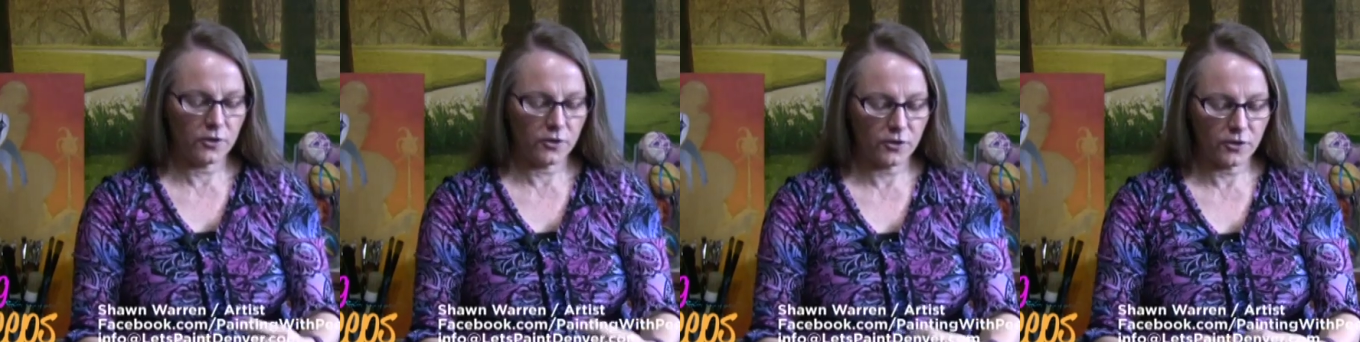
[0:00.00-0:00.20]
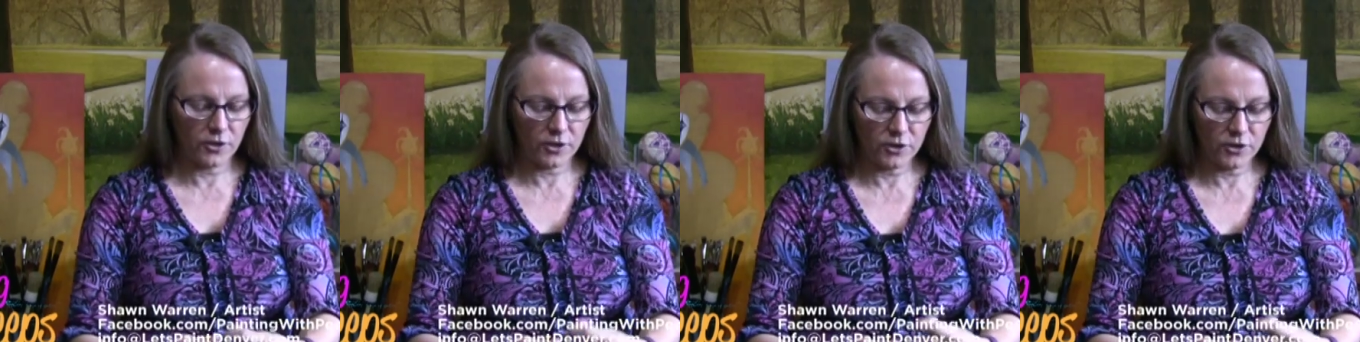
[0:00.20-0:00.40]

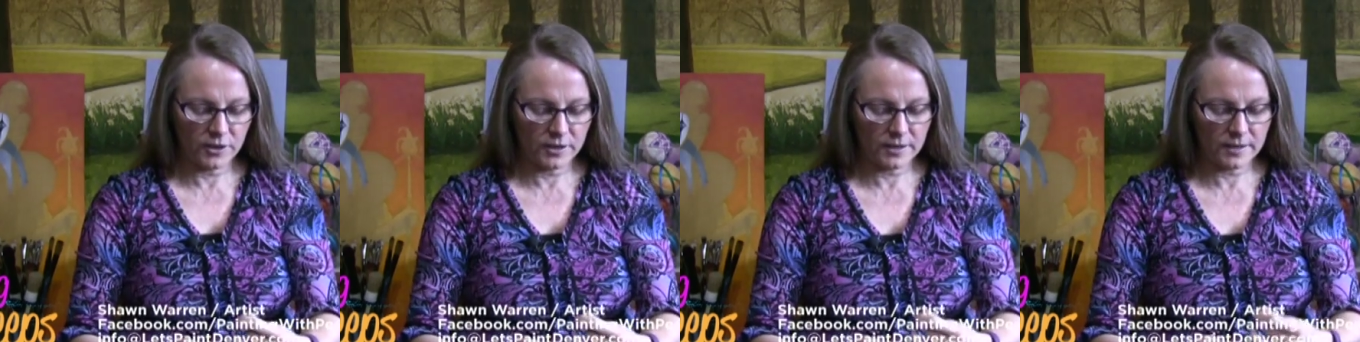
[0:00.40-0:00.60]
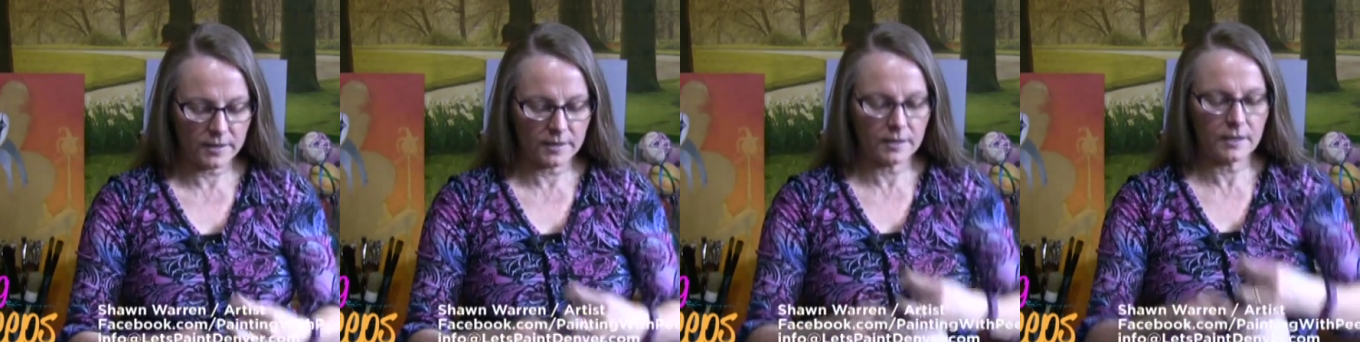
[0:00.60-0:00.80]
you can
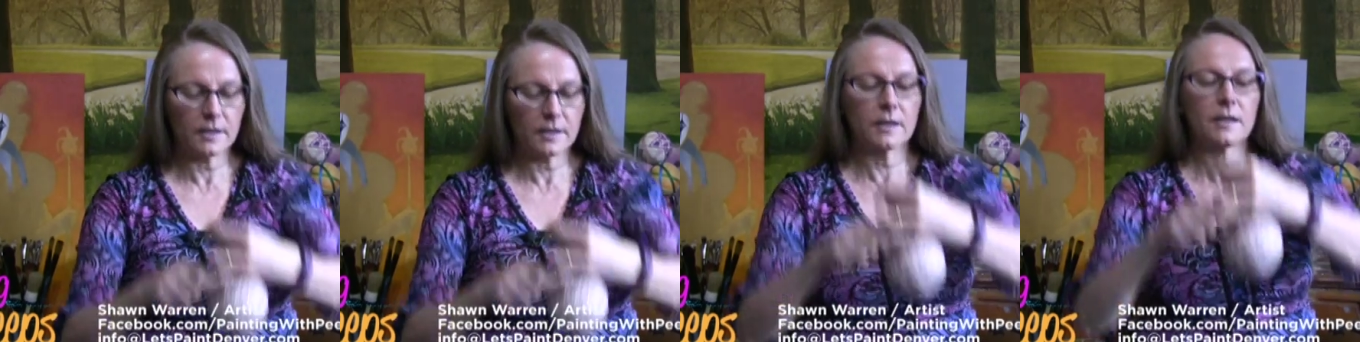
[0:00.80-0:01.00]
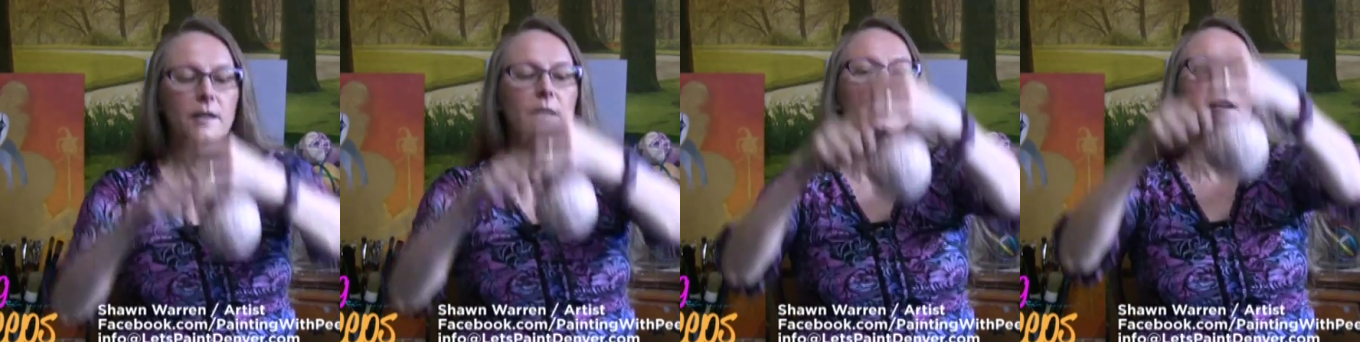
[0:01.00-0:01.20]
just
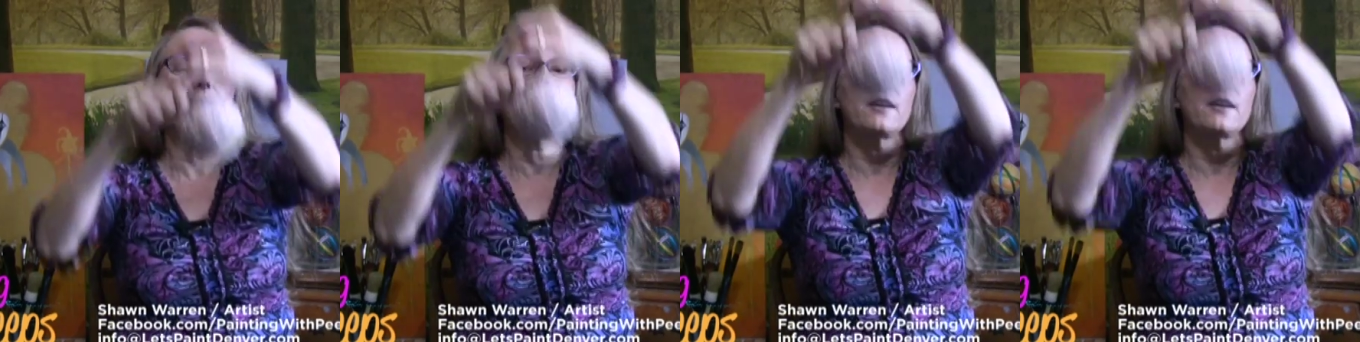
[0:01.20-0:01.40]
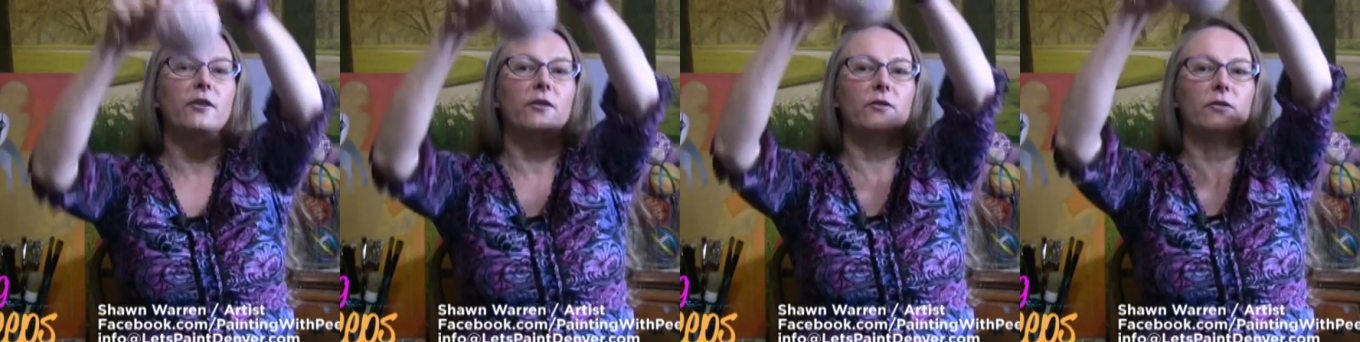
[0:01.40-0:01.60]

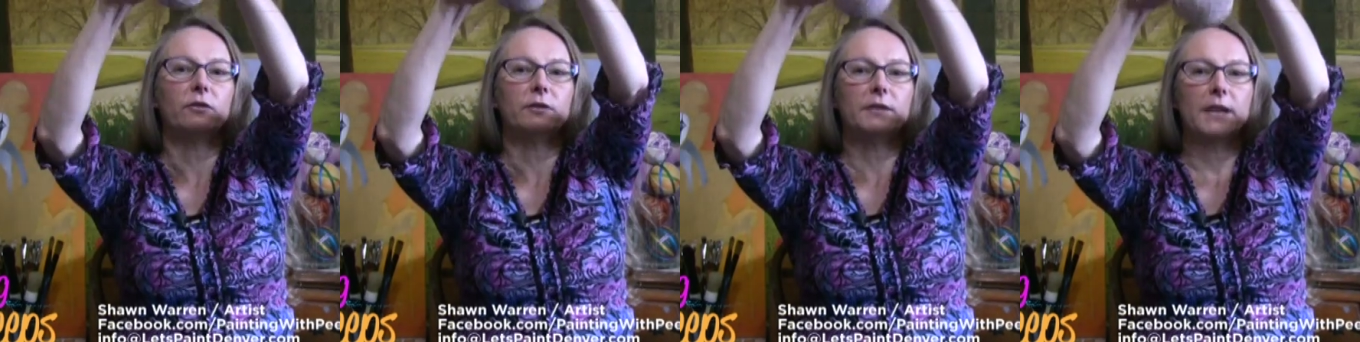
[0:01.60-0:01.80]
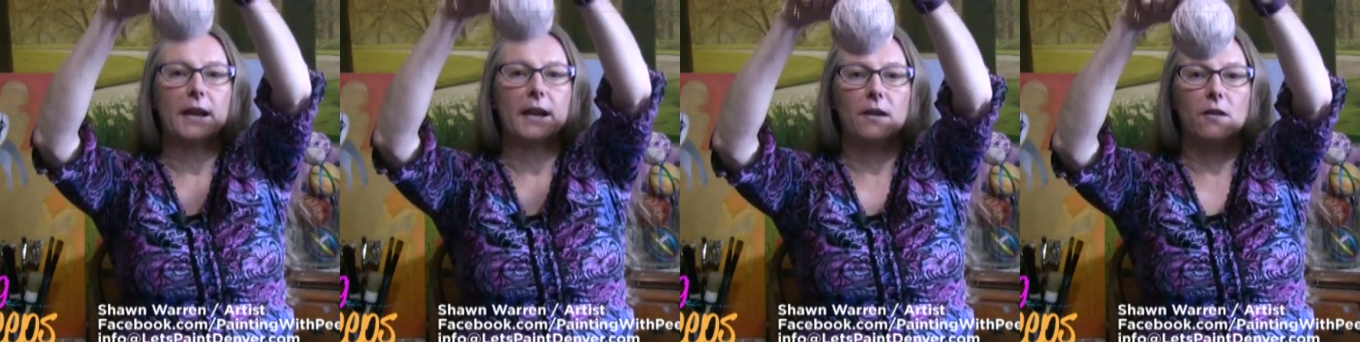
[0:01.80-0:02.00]
cut your little
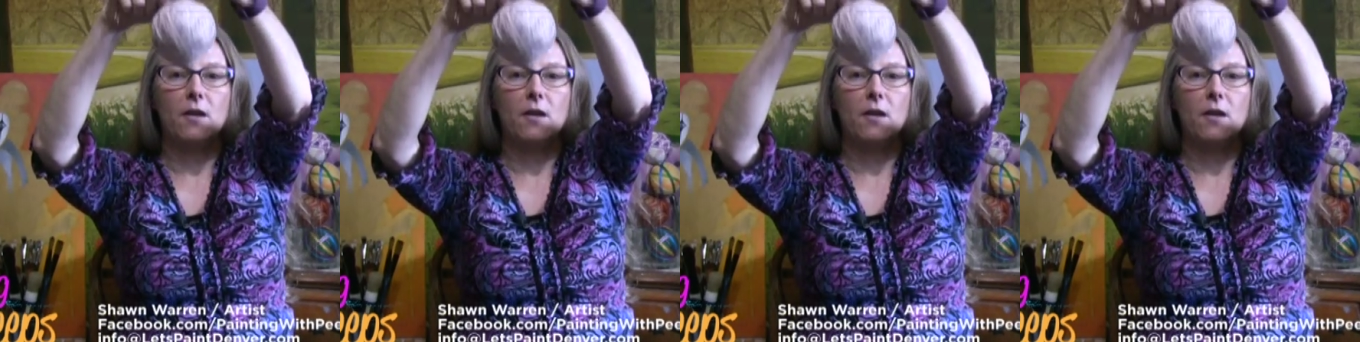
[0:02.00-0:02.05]
tail